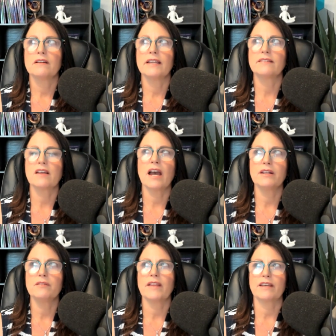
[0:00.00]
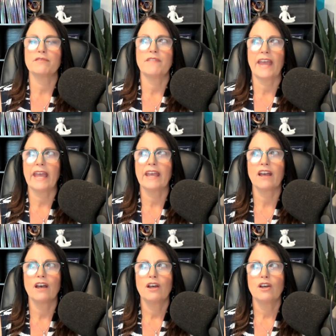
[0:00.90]
it's kind of like
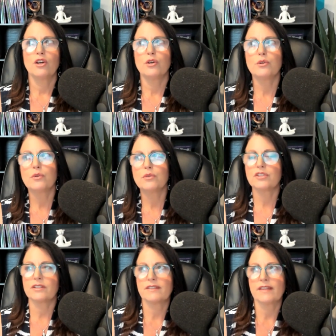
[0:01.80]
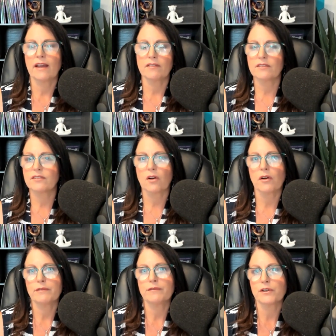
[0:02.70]
vague who should say
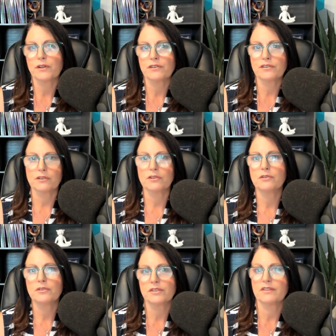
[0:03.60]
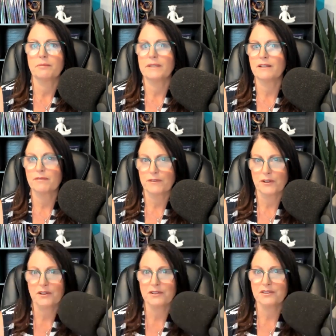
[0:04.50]
sorry first or who should speak
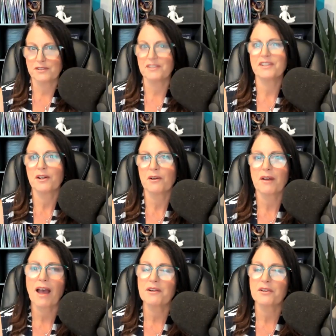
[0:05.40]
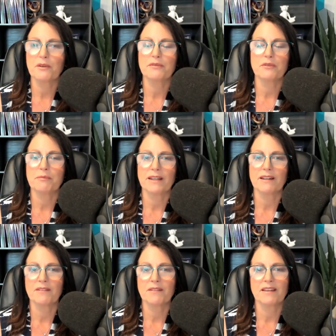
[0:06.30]
first or you know i don't know yeah. if you've
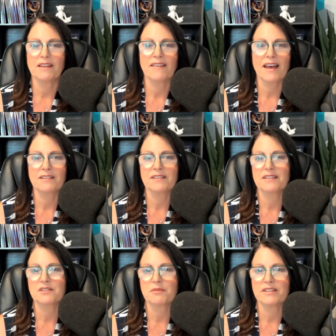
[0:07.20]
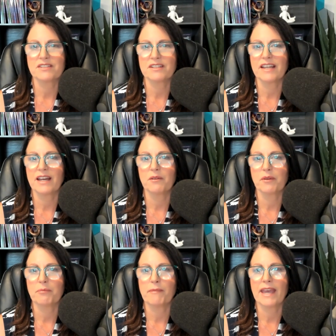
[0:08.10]
been in that situation yet
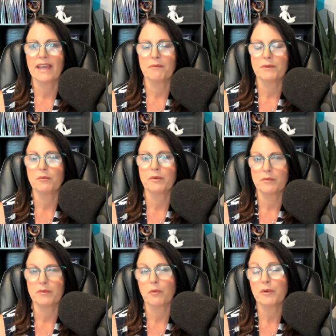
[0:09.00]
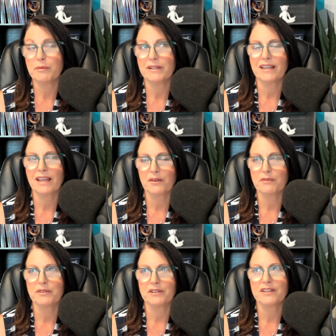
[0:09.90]
with may sure. i mean we, you know we've been together
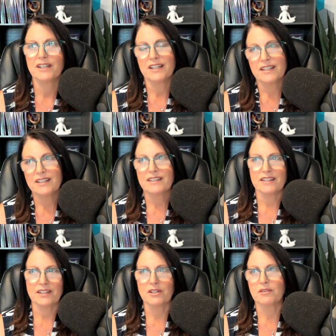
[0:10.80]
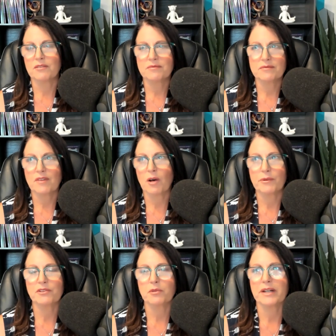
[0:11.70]
for you know
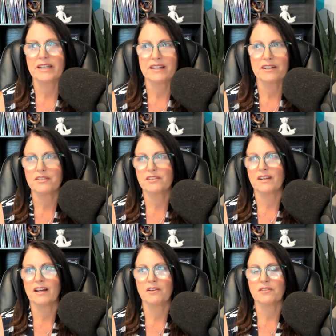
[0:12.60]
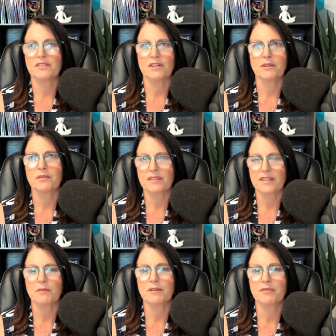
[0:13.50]
almost 20 yeah. years now so it's
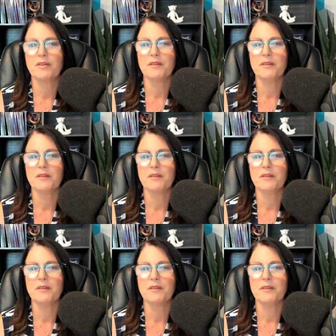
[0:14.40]
like we've yeah.